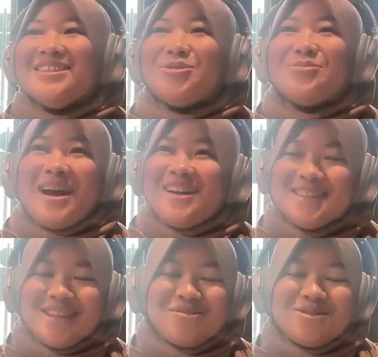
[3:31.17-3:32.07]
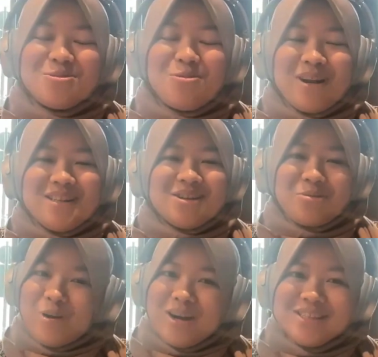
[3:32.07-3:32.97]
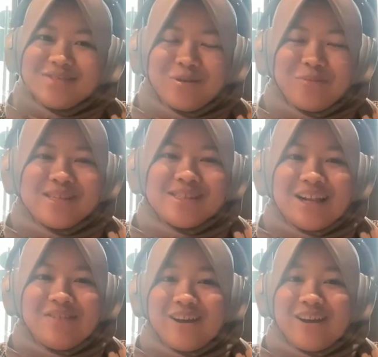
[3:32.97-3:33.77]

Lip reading: To be honest, that was quite a surprise for myself.